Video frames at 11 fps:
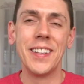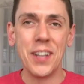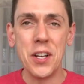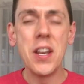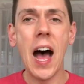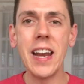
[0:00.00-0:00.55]

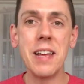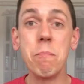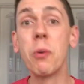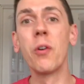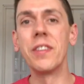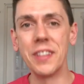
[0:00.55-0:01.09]
not
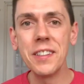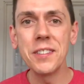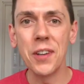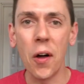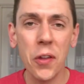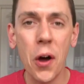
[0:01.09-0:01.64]
imprisoned,
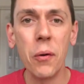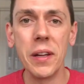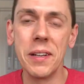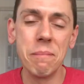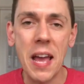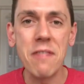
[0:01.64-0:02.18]
although
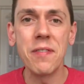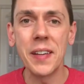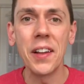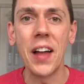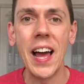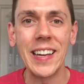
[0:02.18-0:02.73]
it may
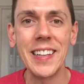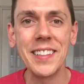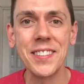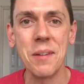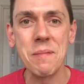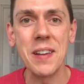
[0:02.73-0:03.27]
feel like it
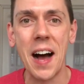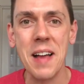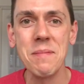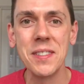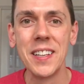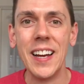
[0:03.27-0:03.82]

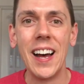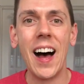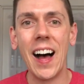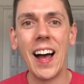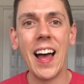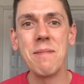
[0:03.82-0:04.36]
sometimes,
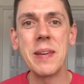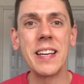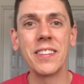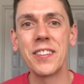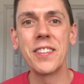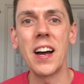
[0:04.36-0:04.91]
being
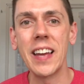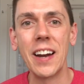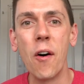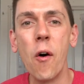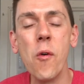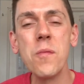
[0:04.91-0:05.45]
stuck at
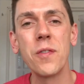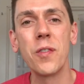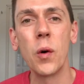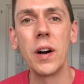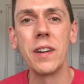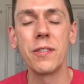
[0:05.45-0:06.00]
home
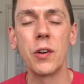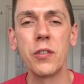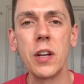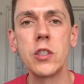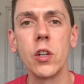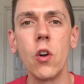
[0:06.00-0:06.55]
for
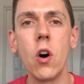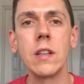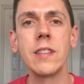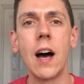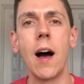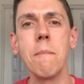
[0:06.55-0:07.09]
such a long
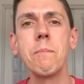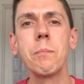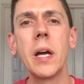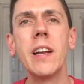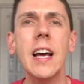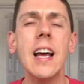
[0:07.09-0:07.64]
time.
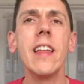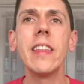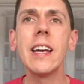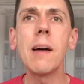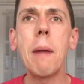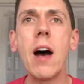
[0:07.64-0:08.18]
But
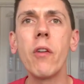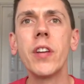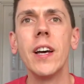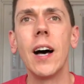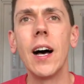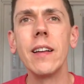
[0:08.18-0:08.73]
think about
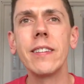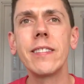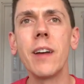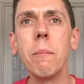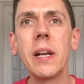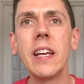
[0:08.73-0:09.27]

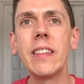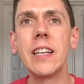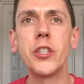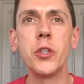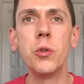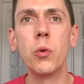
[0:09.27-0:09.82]
somebody
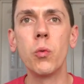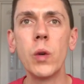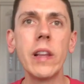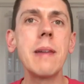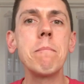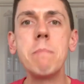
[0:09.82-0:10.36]
that you
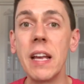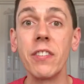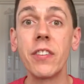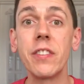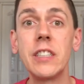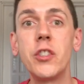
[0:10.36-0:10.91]
really
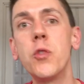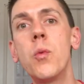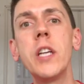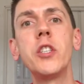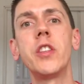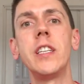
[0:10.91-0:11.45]
miss, that you
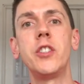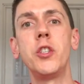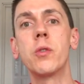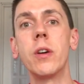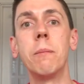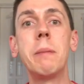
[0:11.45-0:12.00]
wish that you
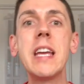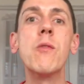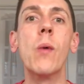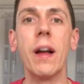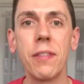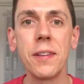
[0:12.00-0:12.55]
could be
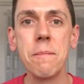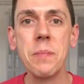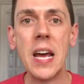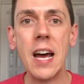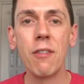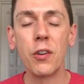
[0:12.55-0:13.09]
with.
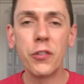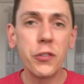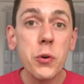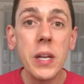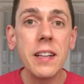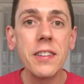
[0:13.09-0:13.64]
For
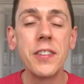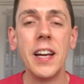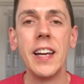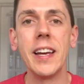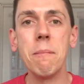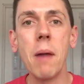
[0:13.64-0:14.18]
students,
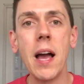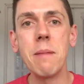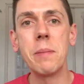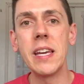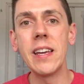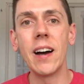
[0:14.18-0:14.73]
it might
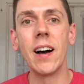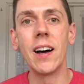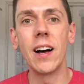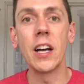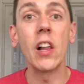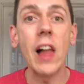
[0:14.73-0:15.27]
be
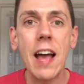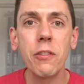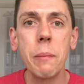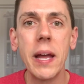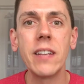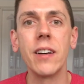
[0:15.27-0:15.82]
a
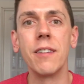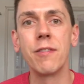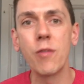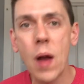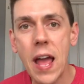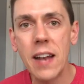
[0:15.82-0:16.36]
classmate, a
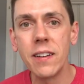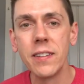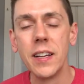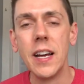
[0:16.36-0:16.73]
friend.